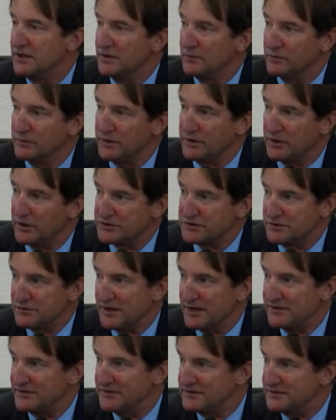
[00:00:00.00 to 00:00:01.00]
We also
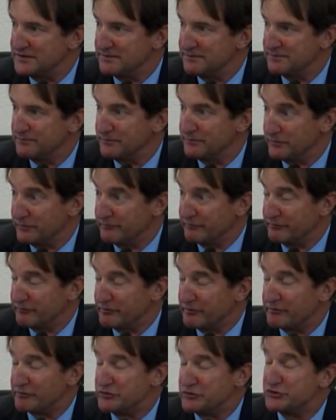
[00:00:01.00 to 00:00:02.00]
had the tip,
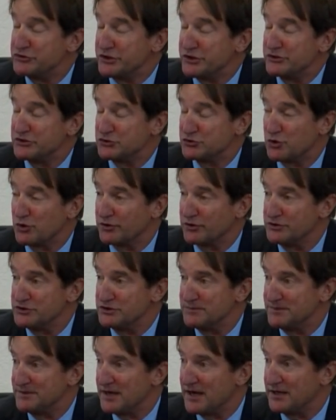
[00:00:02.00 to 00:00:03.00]
uh, you said strictly
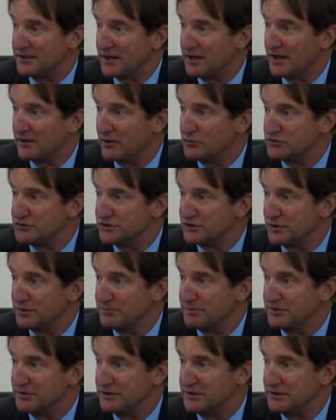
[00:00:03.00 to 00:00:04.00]
GBI, not Ocilla
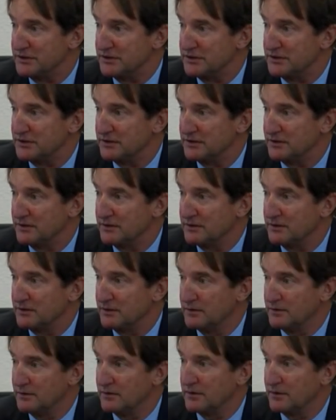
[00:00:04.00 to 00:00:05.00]
PD? Yes.
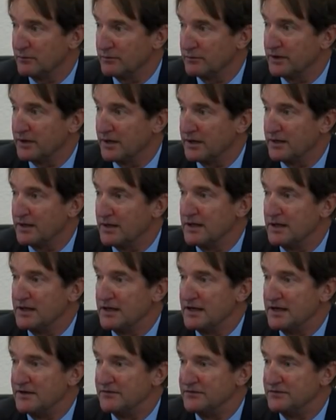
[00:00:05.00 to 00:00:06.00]
Okay.
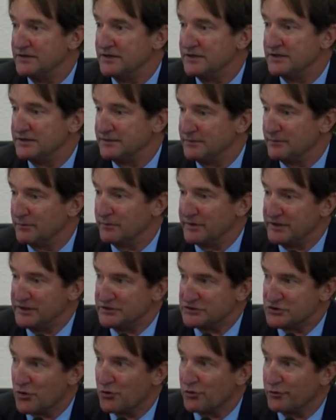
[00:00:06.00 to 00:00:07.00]
And then
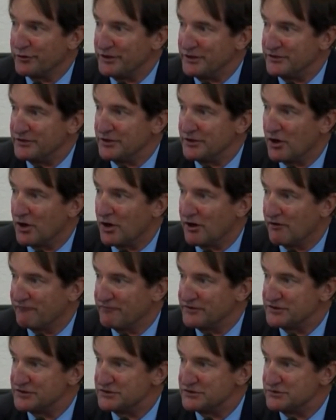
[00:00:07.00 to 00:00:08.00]
internally in the
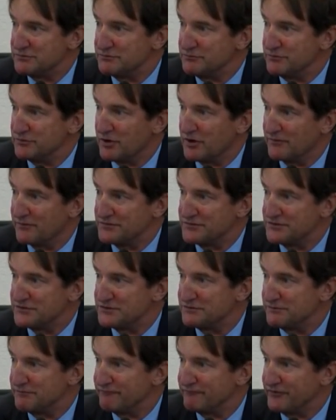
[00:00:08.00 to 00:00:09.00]
office, the
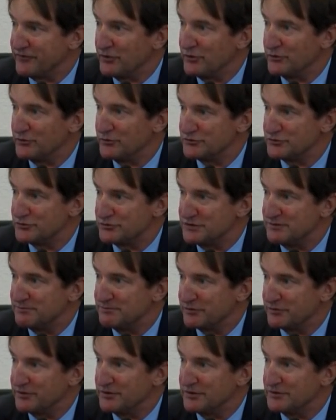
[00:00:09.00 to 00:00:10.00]
office's phones are
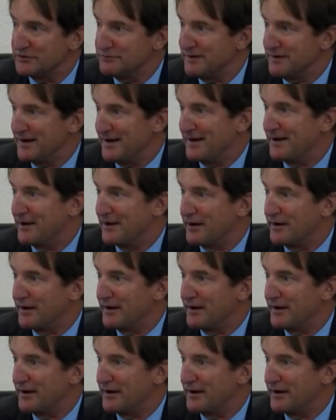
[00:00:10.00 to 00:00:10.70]
typically uh,